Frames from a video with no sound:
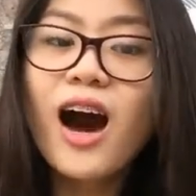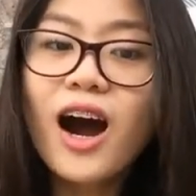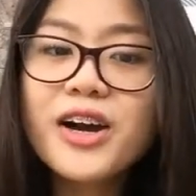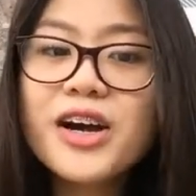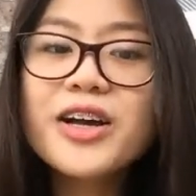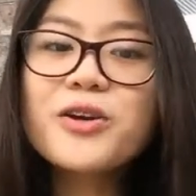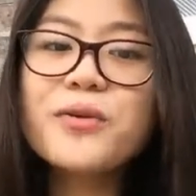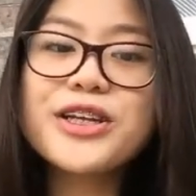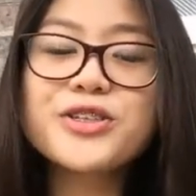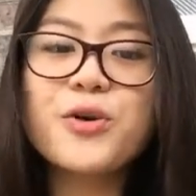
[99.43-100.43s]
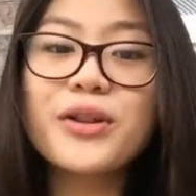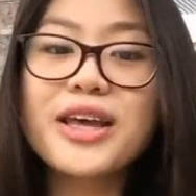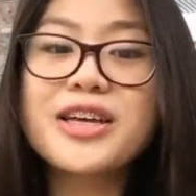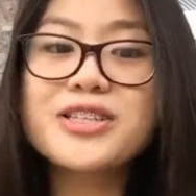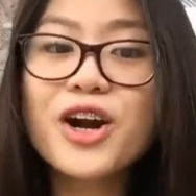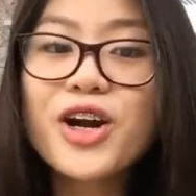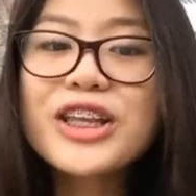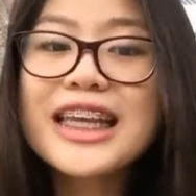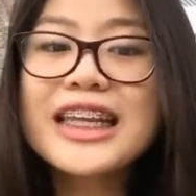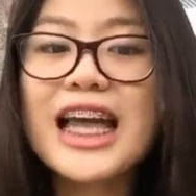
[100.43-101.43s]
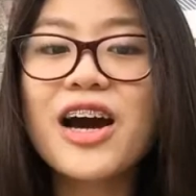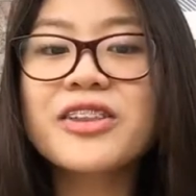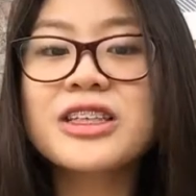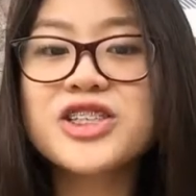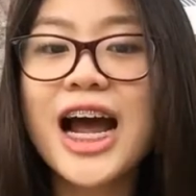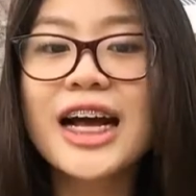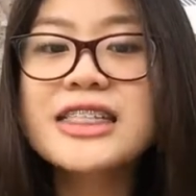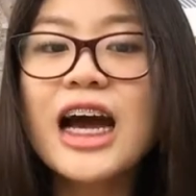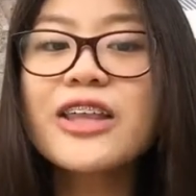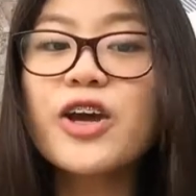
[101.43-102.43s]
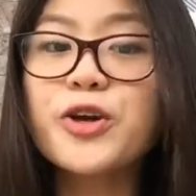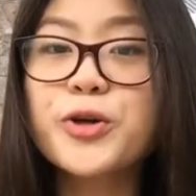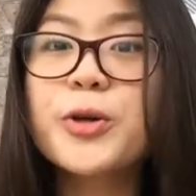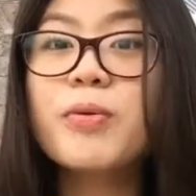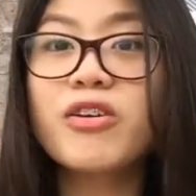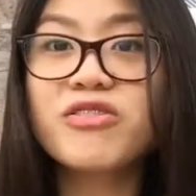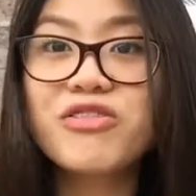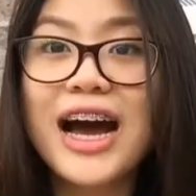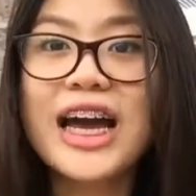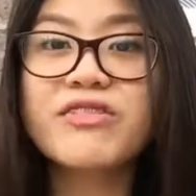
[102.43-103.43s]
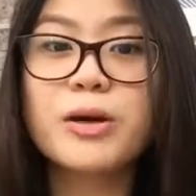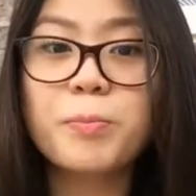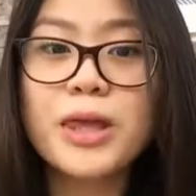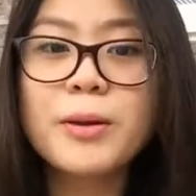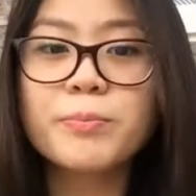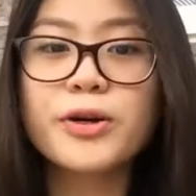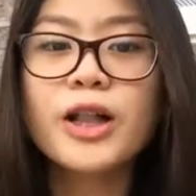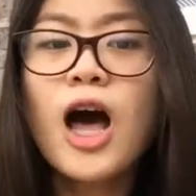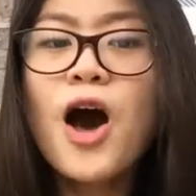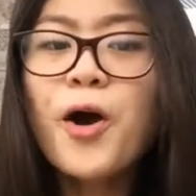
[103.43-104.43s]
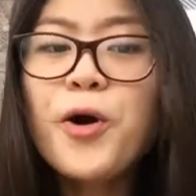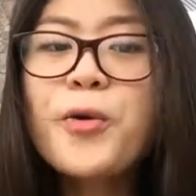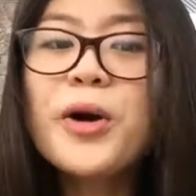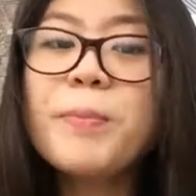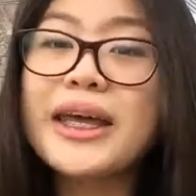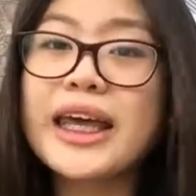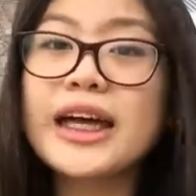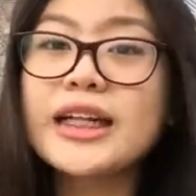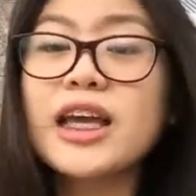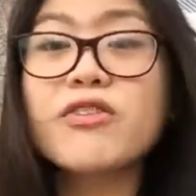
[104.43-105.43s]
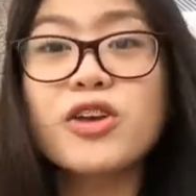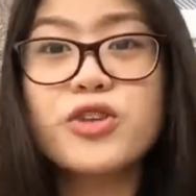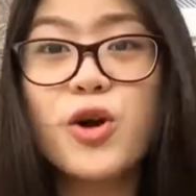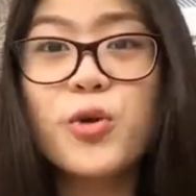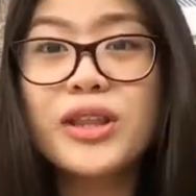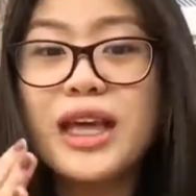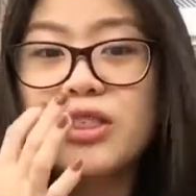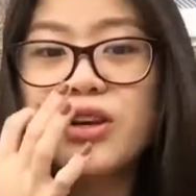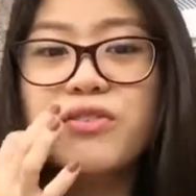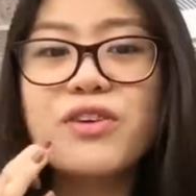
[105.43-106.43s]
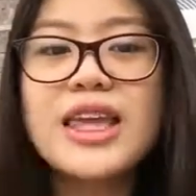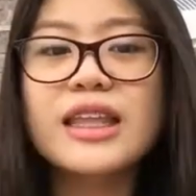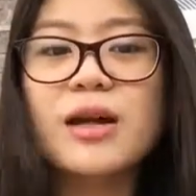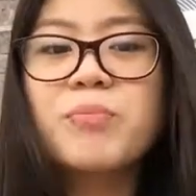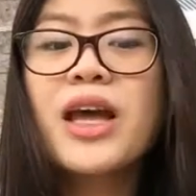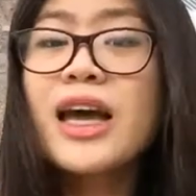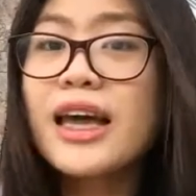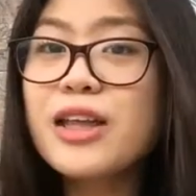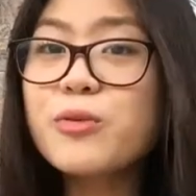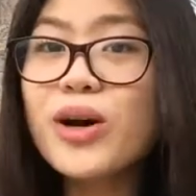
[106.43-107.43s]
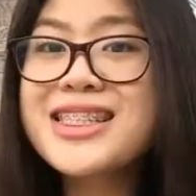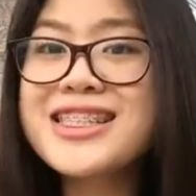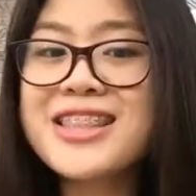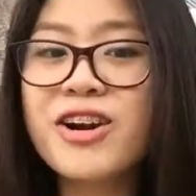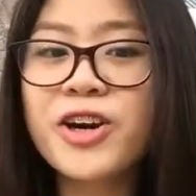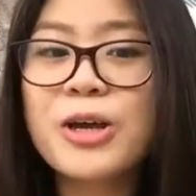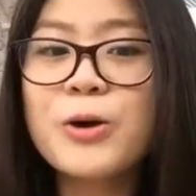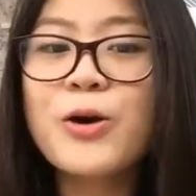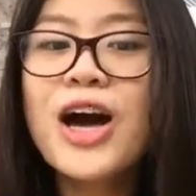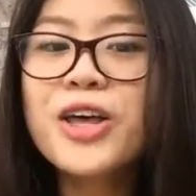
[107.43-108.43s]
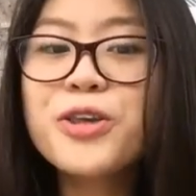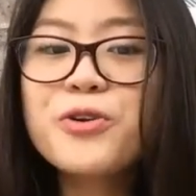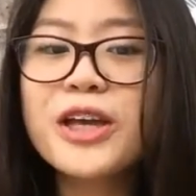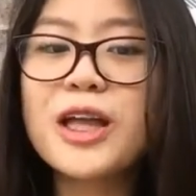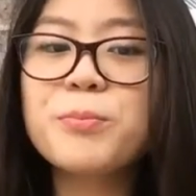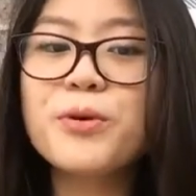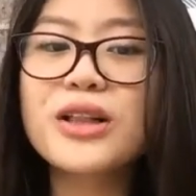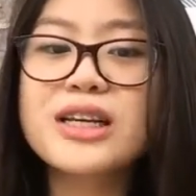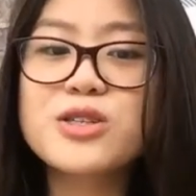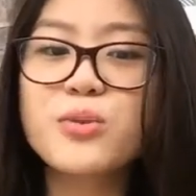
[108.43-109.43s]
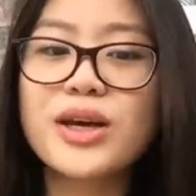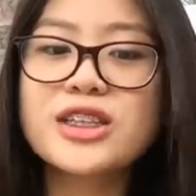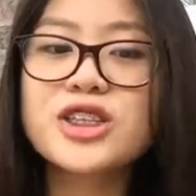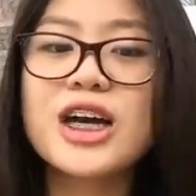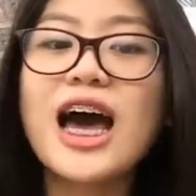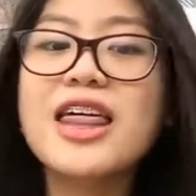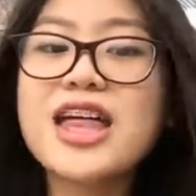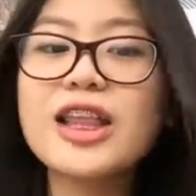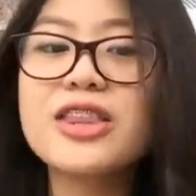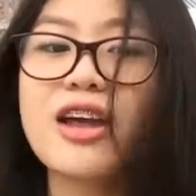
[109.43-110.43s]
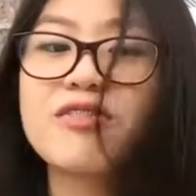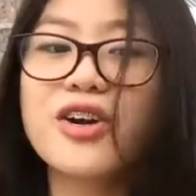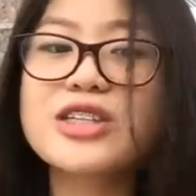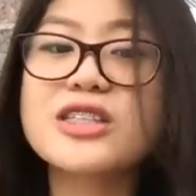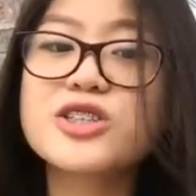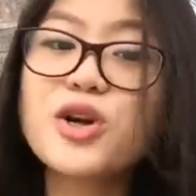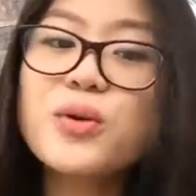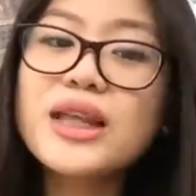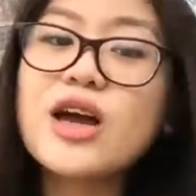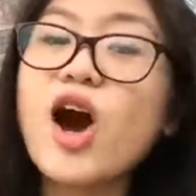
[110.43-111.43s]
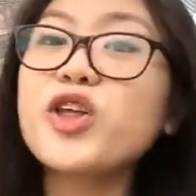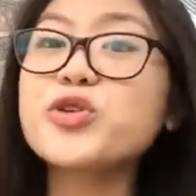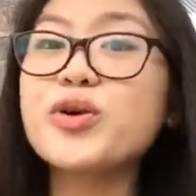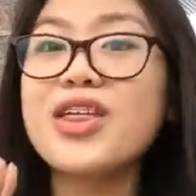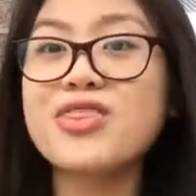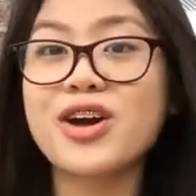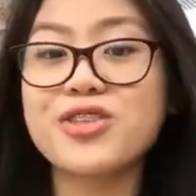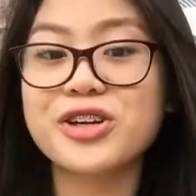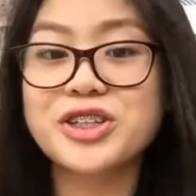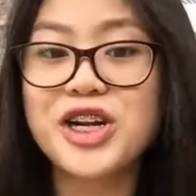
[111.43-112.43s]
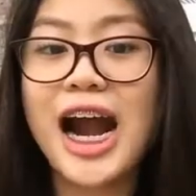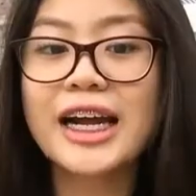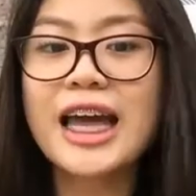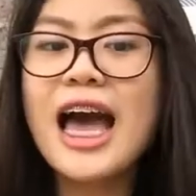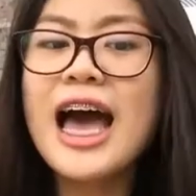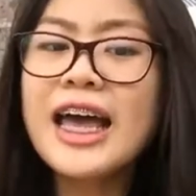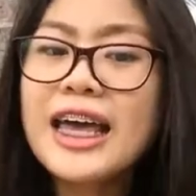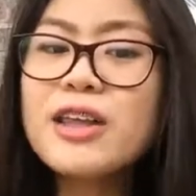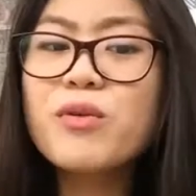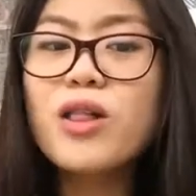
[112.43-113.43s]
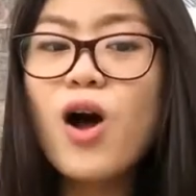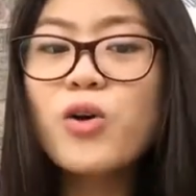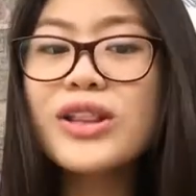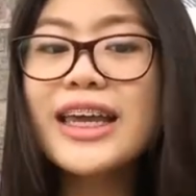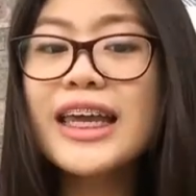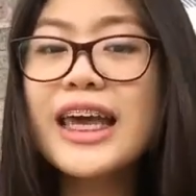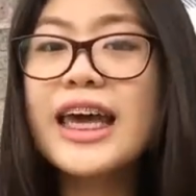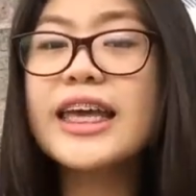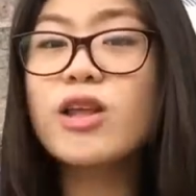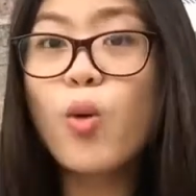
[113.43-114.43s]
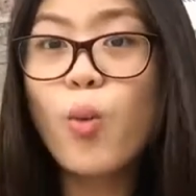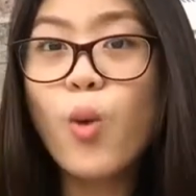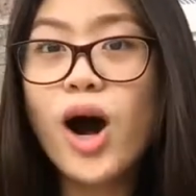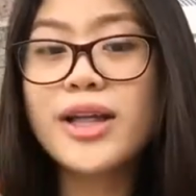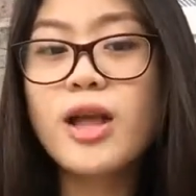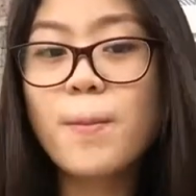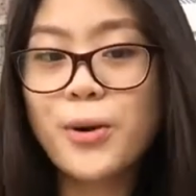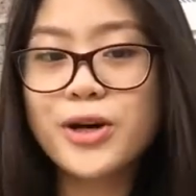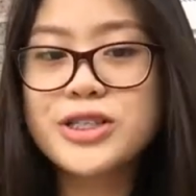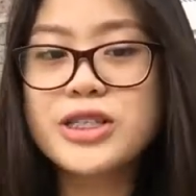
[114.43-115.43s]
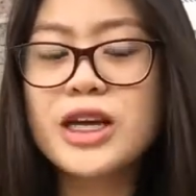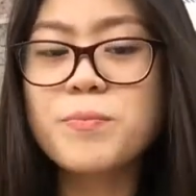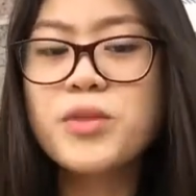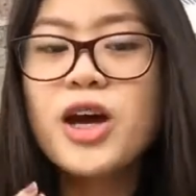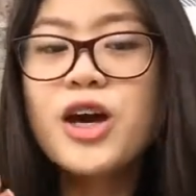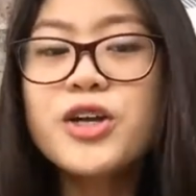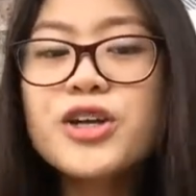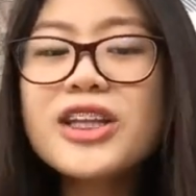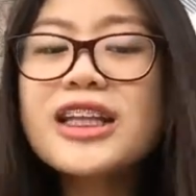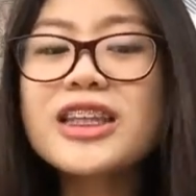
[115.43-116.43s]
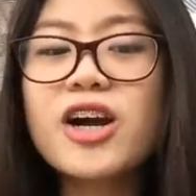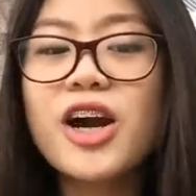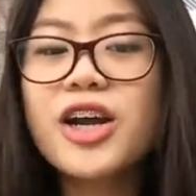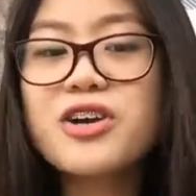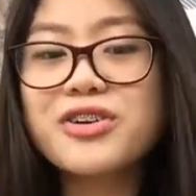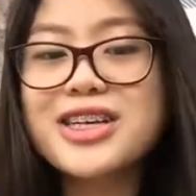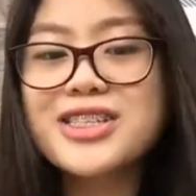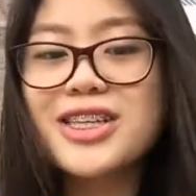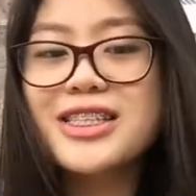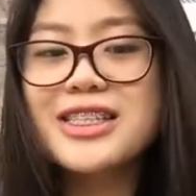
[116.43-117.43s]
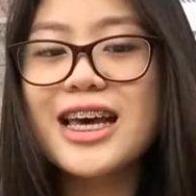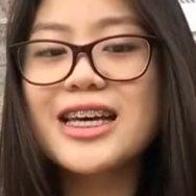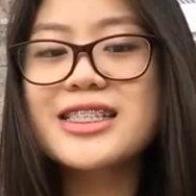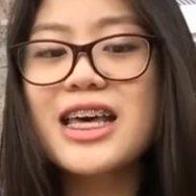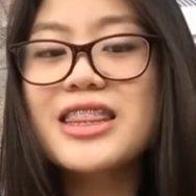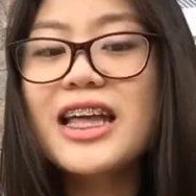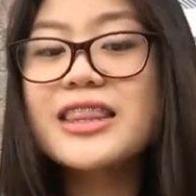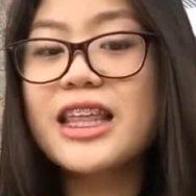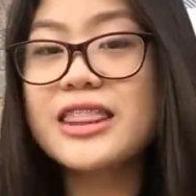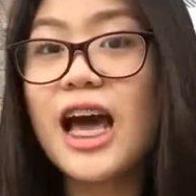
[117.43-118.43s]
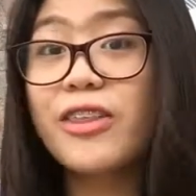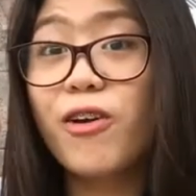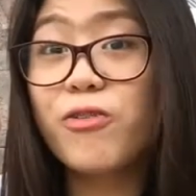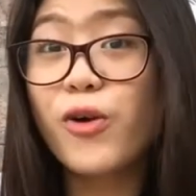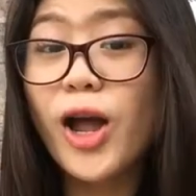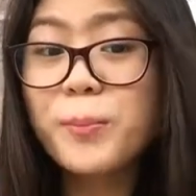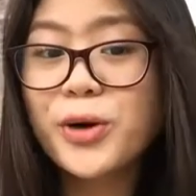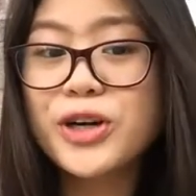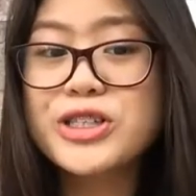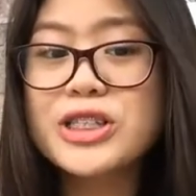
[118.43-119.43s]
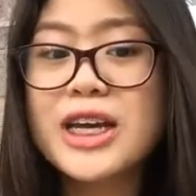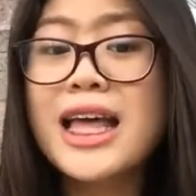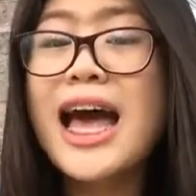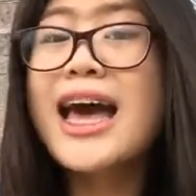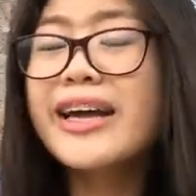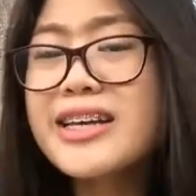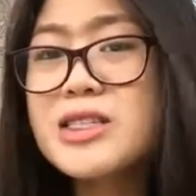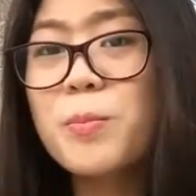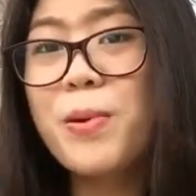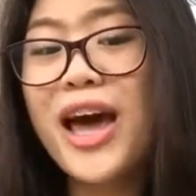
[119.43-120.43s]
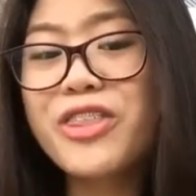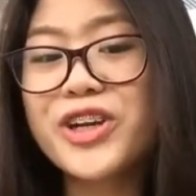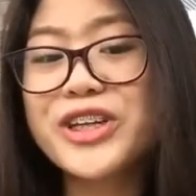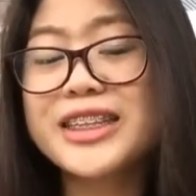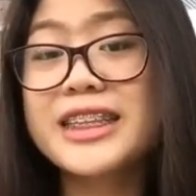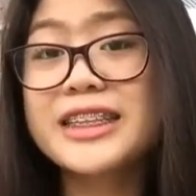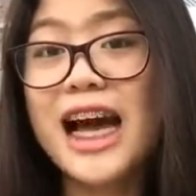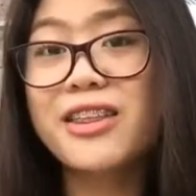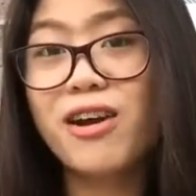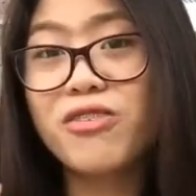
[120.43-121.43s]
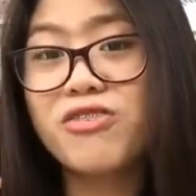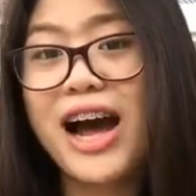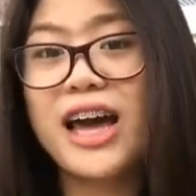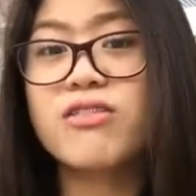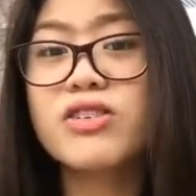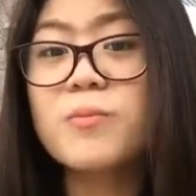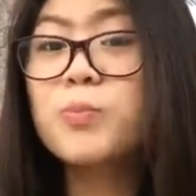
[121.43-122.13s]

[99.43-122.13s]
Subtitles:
A runaway trolley is hurtling down the tracks at a group of 5 people who will be killed if you don't intervene. In one scenario, you can pull a switch that diverts the trolley onto another track. It will only hit one person. Utilitarian reason says that the death of one person is better than that of 5.